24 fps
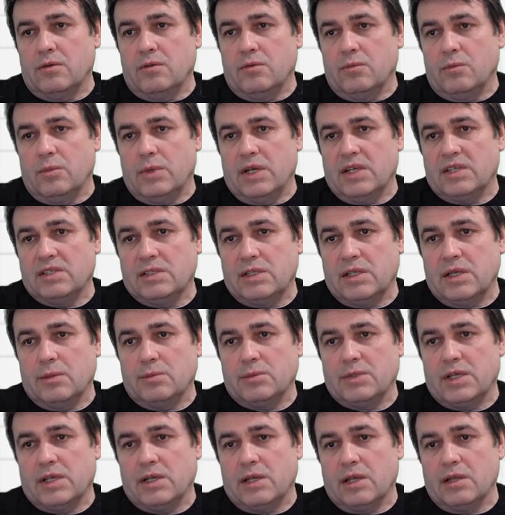my
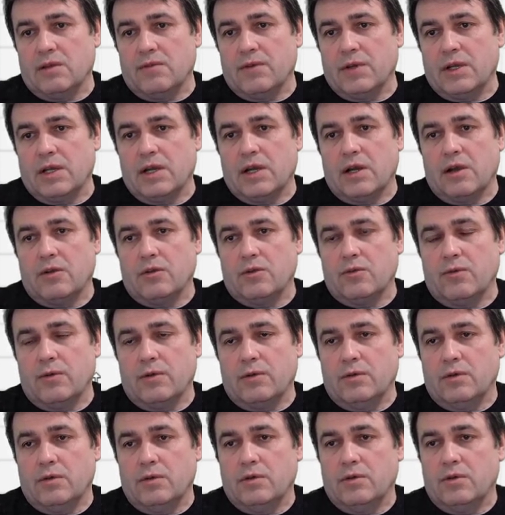steps I can figure out
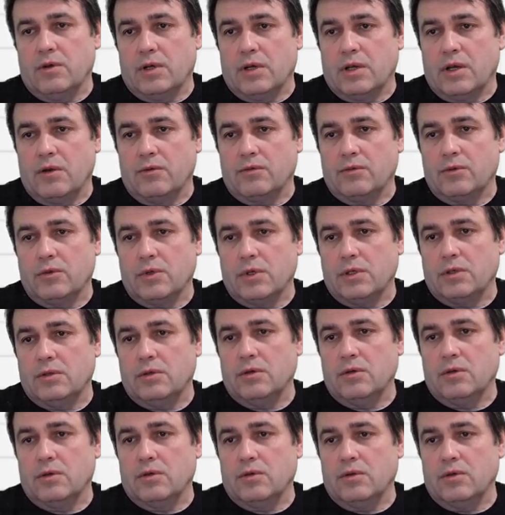how to
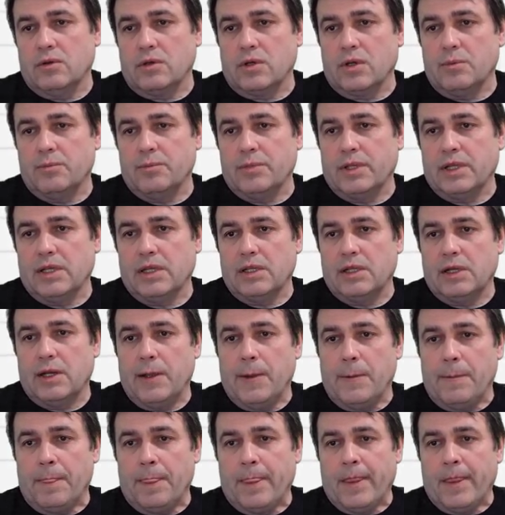redo completely